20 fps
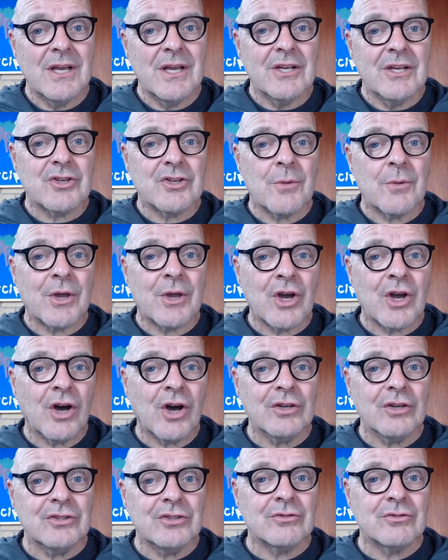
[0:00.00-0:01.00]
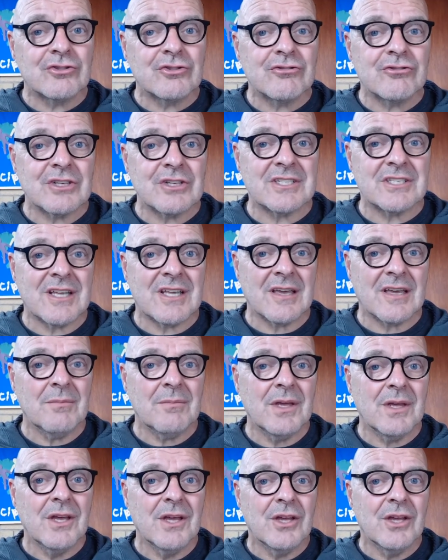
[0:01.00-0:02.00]
So because you trust him,
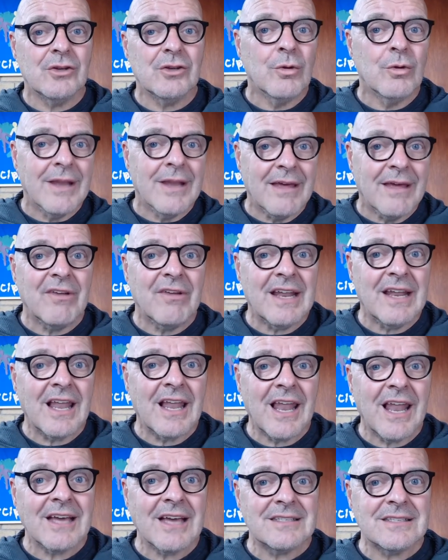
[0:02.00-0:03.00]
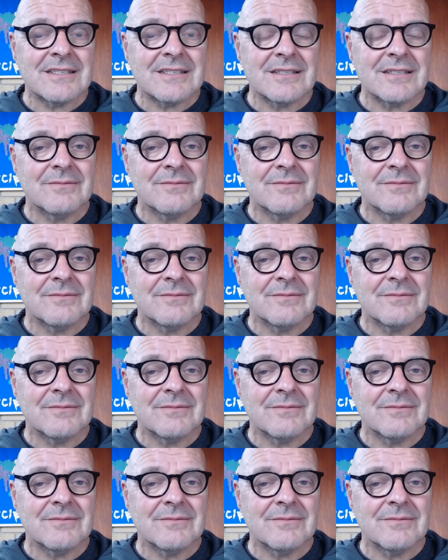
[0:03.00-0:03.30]
you live in the light.